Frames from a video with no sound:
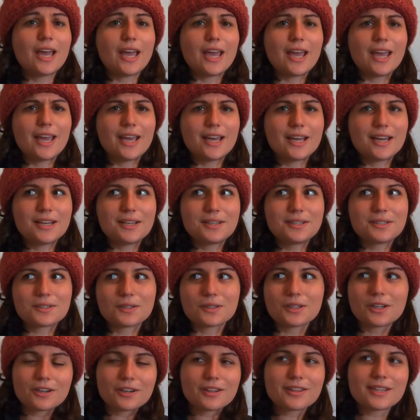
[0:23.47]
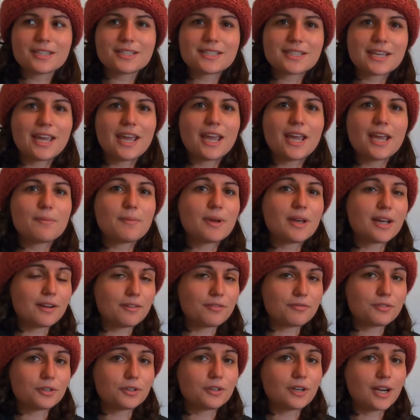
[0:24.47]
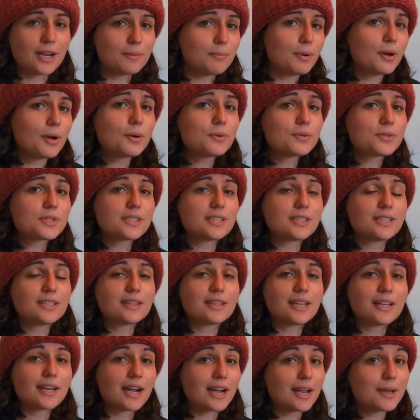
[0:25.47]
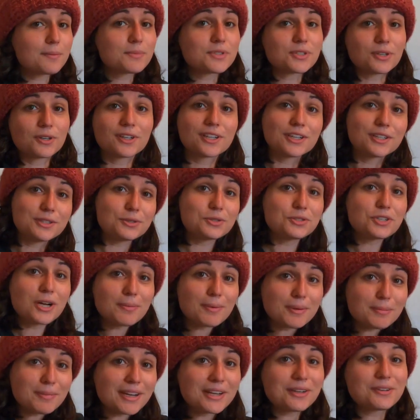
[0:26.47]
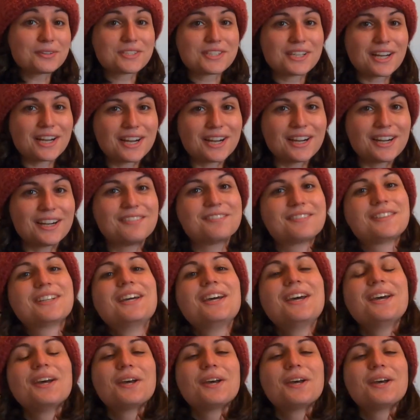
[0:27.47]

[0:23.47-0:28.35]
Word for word: and a lot of this came after I posted that I am starting a new job at Microsoft.